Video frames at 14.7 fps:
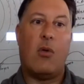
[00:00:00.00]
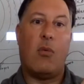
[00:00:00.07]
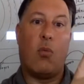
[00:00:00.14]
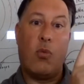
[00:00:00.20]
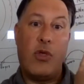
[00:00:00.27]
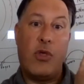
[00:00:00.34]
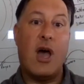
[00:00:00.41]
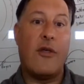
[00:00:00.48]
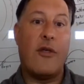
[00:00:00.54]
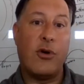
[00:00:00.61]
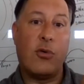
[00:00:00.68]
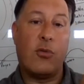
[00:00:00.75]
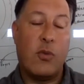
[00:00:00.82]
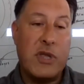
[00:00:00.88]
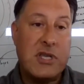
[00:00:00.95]
The other
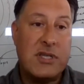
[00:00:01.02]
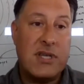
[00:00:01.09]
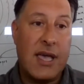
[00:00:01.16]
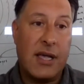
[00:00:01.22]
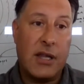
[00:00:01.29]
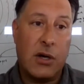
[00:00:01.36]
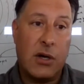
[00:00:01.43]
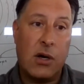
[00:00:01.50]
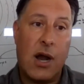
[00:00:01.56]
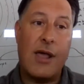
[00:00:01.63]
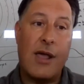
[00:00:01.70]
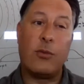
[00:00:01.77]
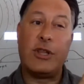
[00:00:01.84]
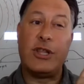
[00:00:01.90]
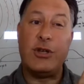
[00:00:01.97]
retailer, I
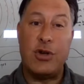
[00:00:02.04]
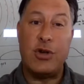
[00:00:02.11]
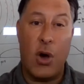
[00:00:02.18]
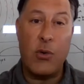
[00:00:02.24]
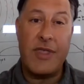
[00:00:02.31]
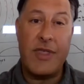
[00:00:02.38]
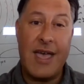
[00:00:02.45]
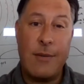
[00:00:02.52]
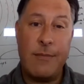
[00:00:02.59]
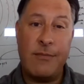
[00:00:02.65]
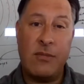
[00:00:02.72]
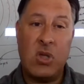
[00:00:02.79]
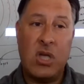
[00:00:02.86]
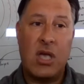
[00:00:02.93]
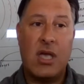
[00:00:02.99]
don't really know
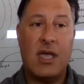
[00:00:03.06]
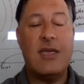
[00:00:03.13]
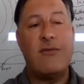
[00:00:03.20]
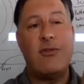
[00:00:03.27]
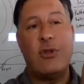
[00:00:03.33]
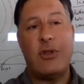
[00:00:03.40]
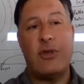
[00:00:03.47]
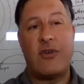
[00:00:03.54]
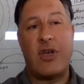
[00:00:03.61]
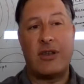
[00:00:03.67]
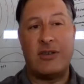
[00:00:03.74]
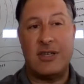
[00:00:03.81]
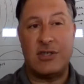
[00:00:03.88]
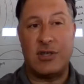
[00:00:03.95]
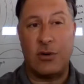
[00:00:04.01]
them, even though they've got
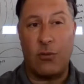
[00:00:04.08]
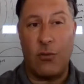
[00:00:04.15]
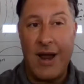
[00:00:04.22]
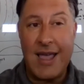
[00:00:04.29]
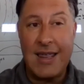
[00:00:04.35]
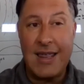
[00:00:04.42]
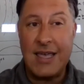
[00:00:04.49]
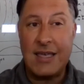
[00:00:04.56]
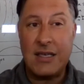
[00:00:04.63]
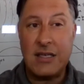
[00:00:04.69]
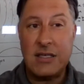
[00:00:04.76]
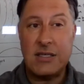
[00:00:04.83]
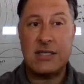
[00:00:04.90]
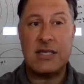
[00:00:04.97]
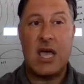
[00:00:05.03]
decent
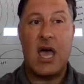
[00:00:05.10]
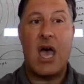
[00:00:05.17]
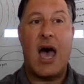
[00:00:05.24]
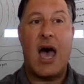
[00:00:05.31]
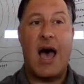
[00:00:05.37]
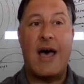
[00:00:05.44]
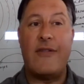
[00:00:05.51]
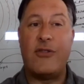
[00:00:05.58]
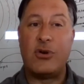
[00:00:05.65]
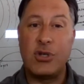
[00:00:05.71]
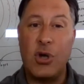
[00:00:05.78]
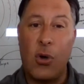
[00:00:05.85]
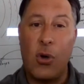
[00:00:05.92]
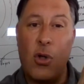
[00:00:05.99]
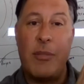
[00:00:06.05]
ratings. There's
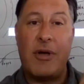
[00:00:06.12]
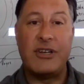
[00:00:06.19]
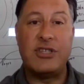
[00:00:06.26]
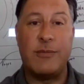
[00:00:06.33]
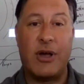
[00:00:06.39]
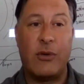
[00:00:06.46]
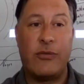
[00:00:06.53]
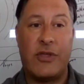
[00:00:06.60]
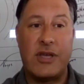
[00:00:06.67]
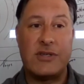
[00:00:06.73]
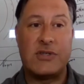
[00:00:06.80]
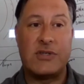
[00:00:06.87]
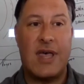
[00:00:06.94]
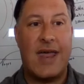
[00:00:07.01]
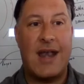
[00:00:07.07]
a whole bunch about
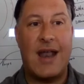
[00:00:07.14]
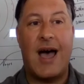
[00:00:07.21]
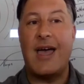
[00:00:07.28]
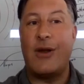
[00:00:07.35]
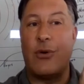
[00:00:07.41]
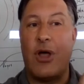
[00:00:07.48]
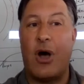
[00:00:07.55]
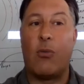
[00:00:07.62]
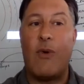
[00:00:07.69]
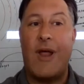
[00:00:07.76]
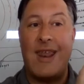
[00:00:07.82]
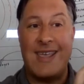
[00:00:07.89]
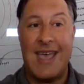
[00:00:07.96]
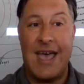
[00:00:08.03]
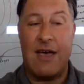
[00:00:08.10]
this that I don't
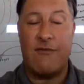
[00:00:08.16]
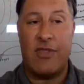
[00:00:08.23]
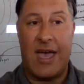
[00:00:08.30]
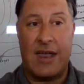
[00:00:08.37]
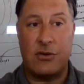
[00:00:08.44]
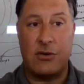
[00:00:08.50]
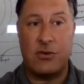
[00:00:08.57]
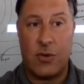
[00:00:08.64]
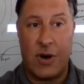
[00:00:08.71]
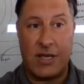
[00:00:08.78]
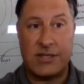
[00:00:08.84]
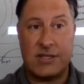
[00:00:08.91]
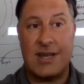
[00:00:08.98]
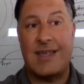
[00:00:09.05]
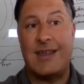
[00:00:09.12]
already have that
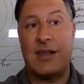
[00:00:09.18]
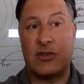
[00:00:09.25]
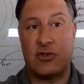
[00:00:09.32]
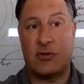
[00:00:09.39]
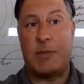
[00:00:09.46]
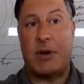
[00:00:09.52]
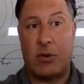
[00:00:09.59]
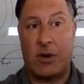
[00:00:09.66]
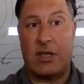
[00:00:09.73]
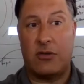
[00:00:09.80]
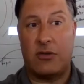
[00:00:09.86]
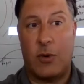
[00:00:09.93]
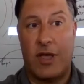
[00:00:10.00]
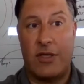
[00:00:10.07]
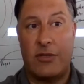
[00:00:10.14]
trust in
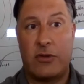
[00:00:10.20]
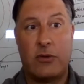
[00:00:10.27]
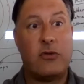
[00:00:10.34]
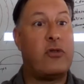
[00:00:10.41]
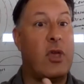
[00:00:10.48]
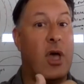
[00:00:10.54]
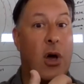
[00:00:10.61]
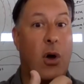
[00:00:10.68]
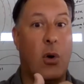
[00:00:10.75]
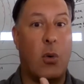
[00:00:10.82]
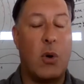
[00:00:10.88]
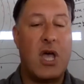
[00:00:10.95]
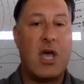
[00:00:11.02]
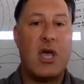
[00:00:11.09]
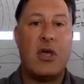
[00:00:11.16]
experience with.
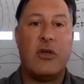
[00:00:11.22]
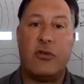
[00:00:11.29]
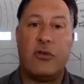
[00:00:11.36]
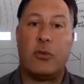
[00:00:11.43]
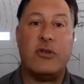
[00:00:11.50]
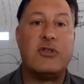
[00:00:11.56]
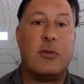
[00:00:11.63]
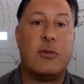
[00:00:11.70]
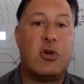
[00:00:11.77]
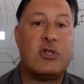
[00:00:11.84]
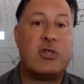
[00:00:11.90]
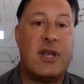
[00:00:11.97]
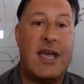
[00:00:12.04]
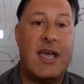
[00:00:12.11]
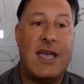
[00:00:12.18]
So consumers
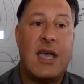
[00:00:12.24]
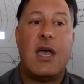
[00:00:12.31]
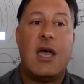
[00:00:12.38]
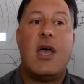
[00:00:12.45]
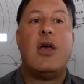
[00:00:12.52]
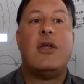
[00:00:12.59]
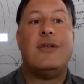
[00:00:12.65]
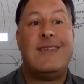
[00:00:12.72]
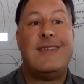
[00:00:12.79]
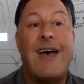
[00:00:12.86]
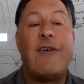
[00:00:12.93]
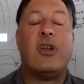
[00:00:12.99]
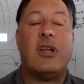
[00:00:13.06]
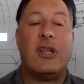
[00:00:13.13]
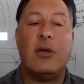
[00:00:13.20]
today
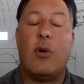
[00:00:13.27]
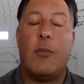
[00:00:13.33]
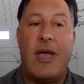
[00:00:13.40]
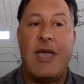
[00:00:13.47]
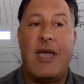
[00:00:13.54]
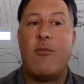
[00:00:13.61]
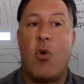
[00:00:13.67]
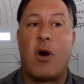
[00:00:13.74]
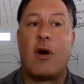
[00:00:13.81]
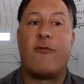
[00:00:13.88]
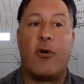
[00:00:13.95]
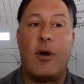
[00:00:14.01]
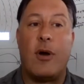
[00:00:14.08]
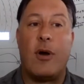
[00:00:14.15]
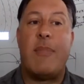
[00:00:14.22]
definitely will pay more
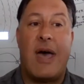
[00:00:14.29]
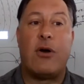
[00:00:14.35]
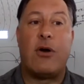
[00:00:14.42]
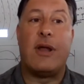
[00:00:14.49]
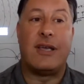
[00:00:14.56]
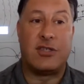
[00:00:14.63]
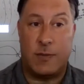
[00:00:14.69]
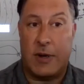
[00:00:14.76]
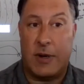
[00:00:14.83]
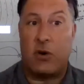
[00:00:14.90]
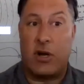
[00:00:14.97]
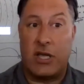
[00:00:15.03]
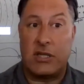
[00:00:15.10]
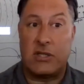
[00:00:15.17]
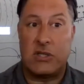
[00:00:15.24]
for a better
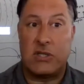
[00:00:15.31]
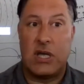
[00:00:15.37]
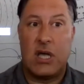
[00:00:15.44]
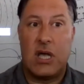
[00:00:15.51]
experience.